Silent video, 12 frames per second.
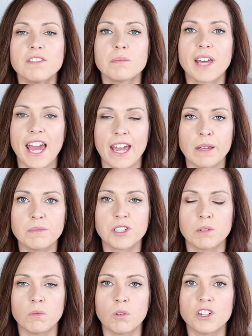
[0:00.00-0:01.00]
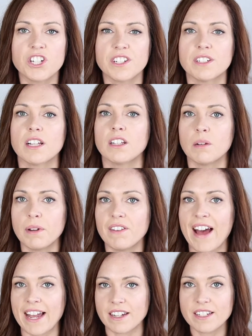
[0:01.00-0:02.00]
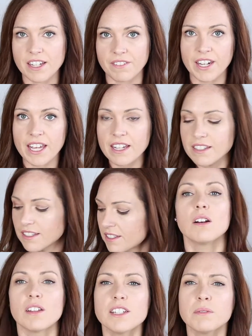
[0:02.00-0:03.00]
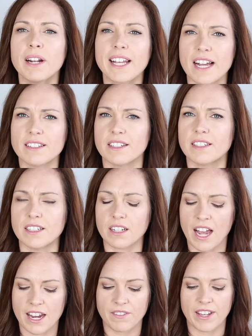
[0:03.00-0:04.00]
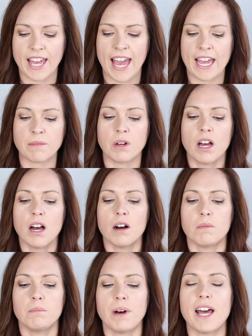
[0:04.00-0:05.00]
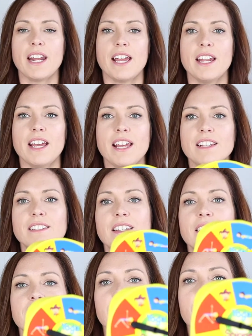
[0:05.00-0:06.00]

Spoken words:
from games to more just a little bit of activities. Well, this one I guess is still kind of a game, but it is this